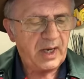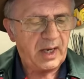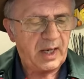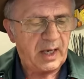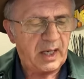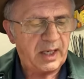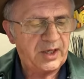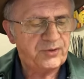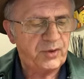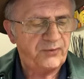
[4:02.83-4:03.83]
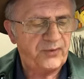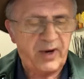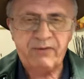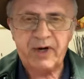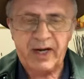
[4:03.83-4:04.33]
Uh, history of
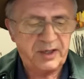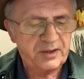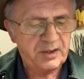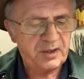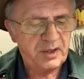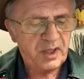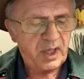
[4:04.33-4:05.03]
every nation,